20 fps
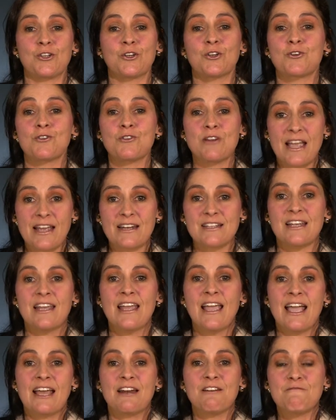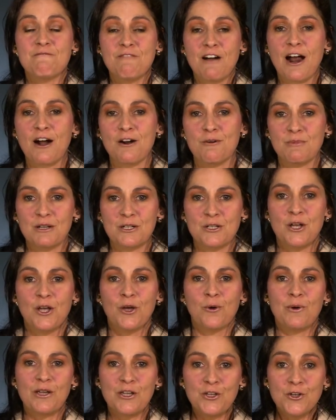to create an environment
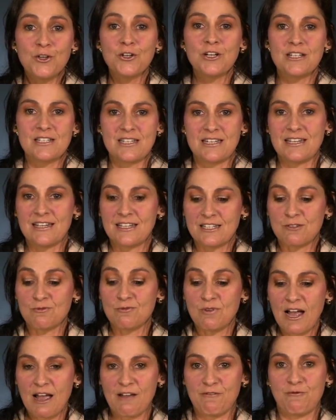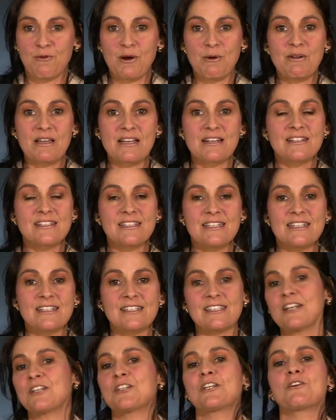where unity is rife, where we can see
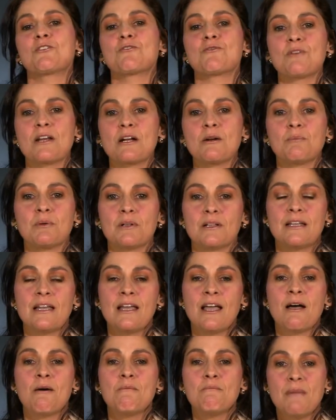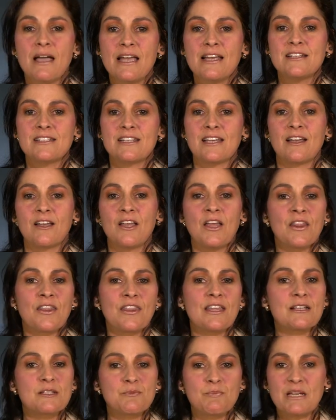such incredible, amazing
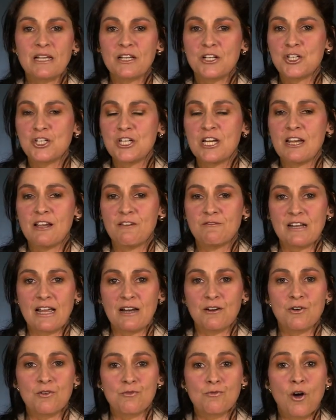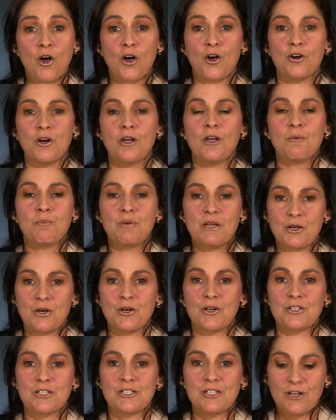things being achieved and grown
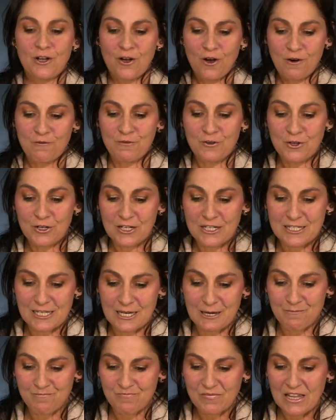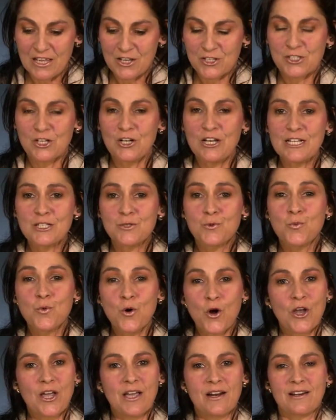because of unity. So let's
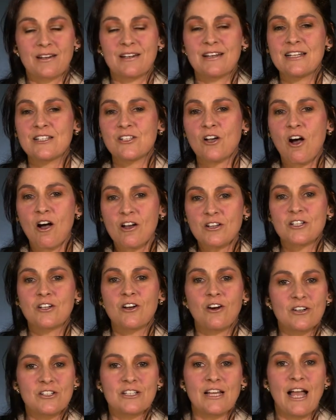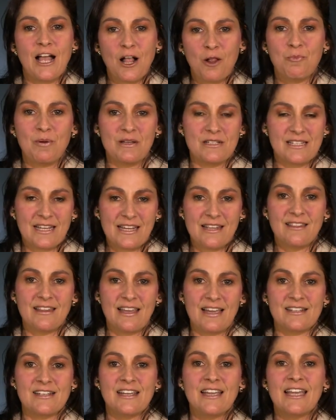work at it. Let's ask God to help us in
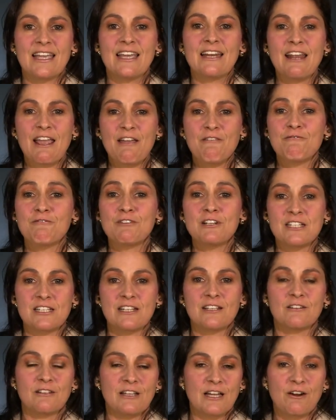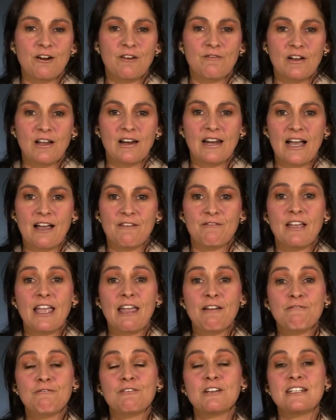that, in every single area of our life,
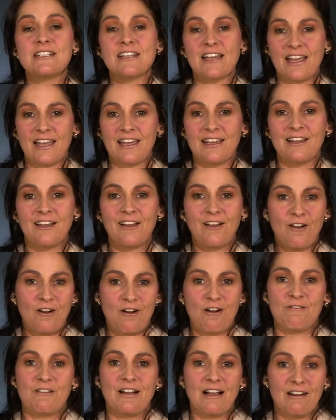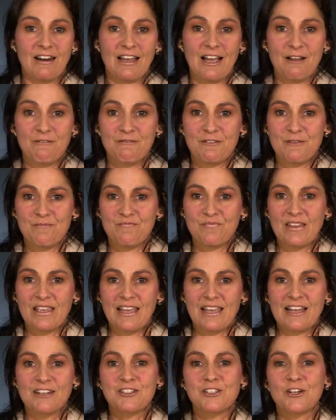every day of our life.
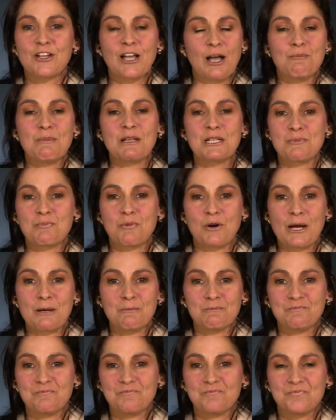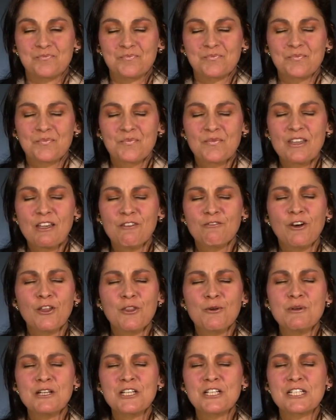And so come, let's pray.
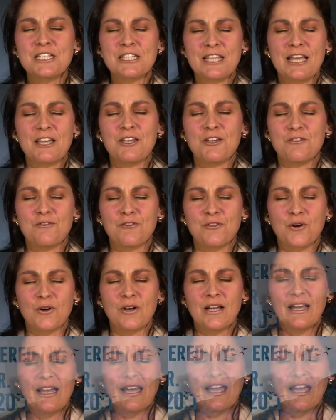Father, we just thank you for